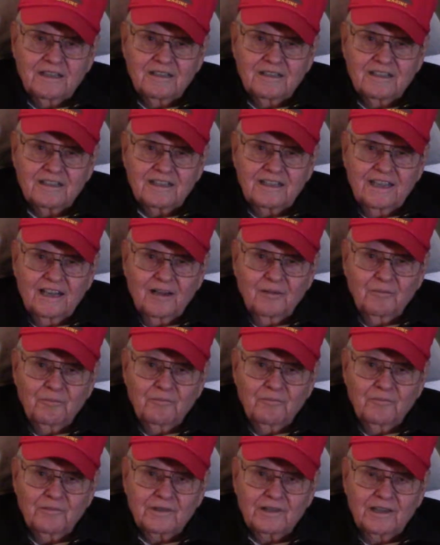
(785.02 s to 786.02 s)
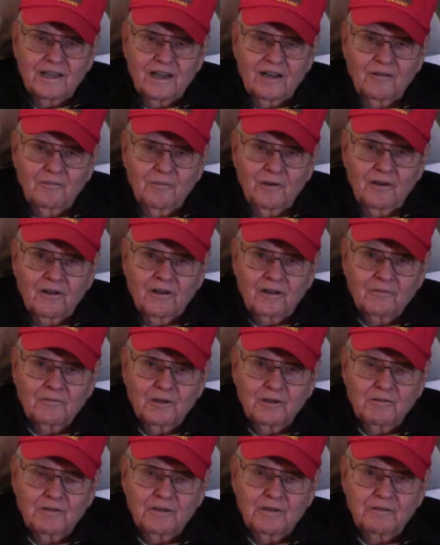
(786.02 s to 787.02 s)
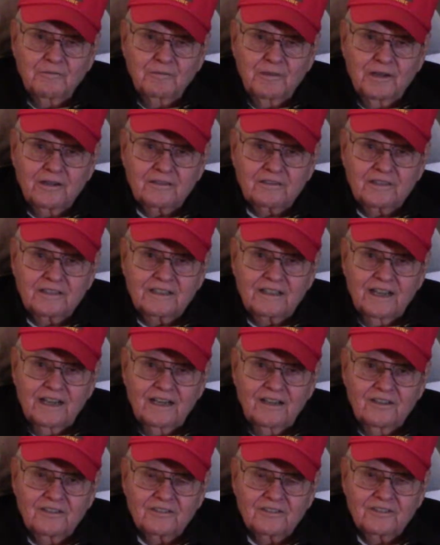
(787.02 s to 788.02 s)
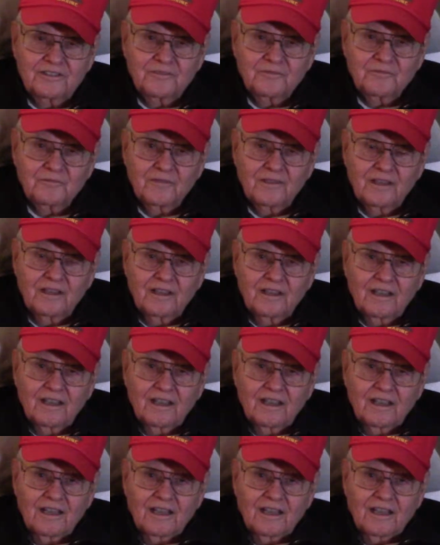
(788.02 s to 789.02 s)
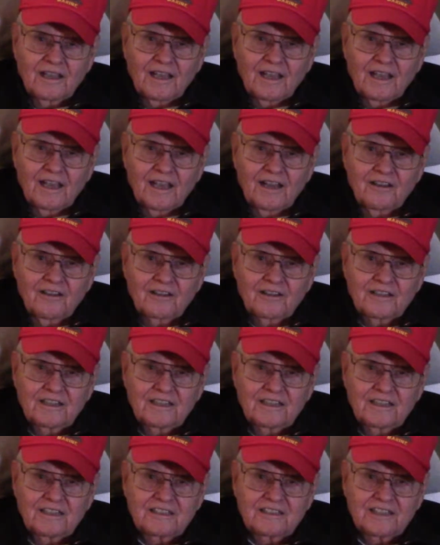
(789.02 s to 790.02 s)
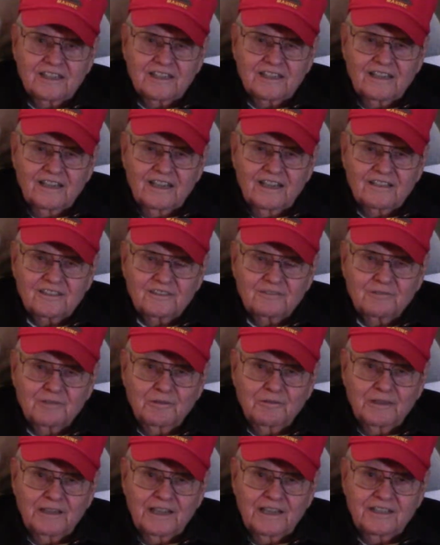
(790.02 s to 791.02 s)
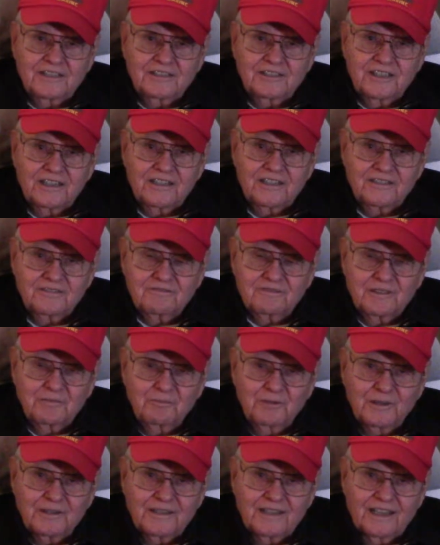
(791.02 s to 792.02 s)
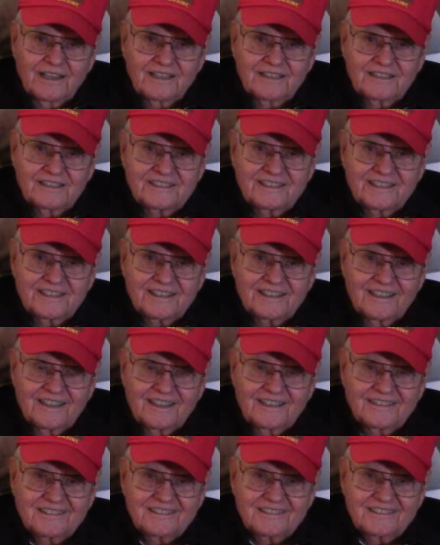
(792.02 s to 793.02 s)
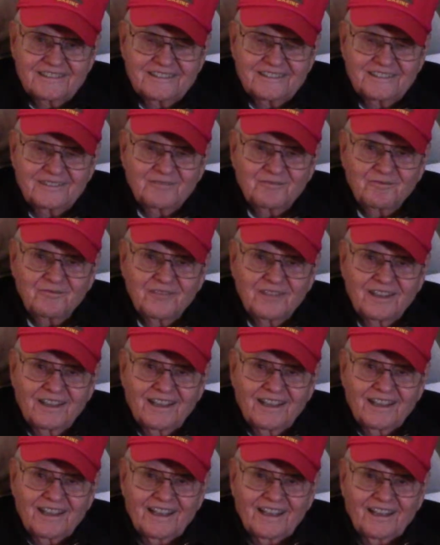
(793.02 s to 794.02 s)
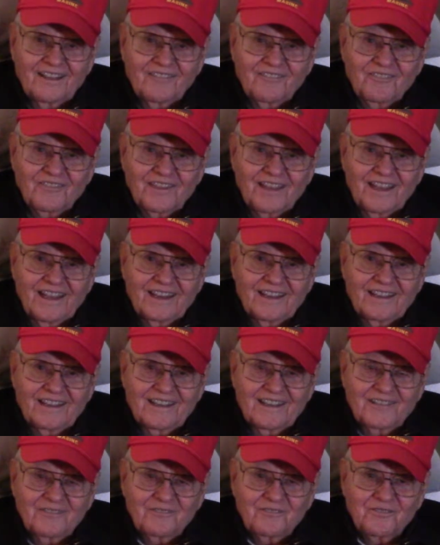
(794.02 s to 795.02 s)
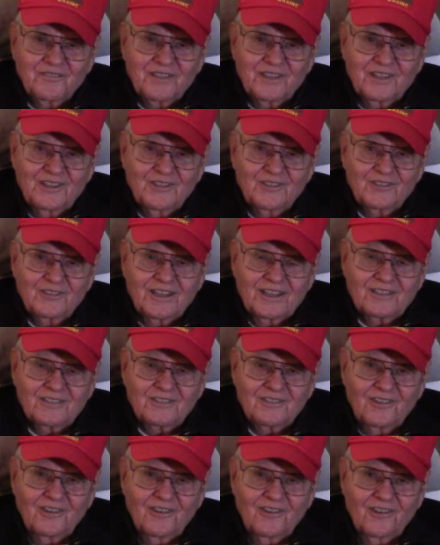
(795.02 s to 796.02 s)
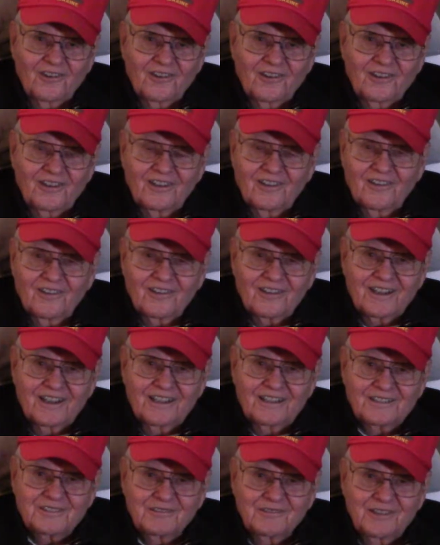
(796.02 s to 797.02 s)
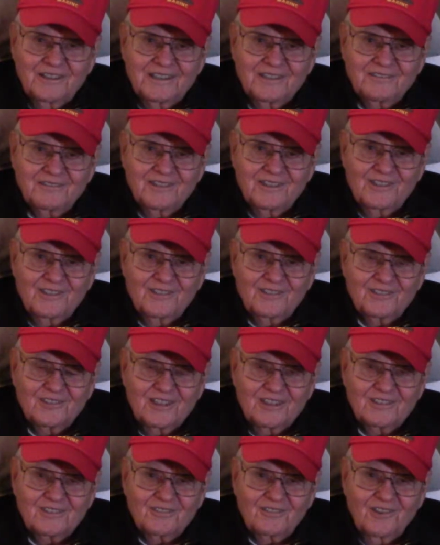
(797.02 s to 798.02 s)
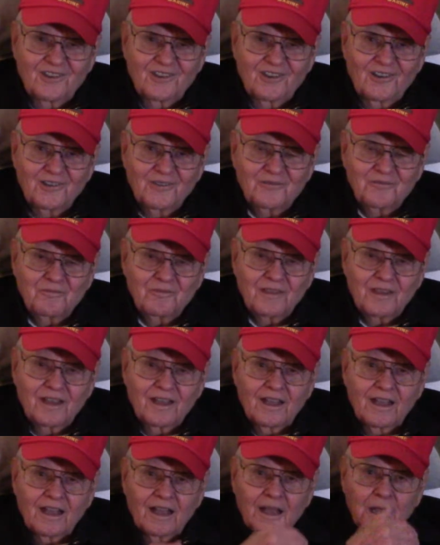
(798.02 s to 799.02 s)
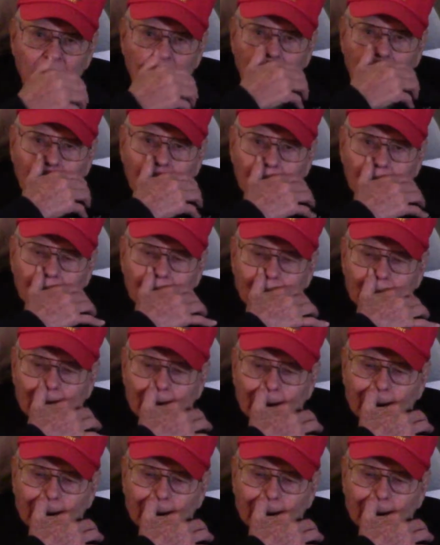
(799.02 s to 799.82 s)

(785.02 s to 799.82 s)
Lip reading: a cow barn where we would milk the cows, and in the chicken houses where we had chickens, we'd put that in the chicken houses and use that straw all kinds of ways. We'd use that straw. And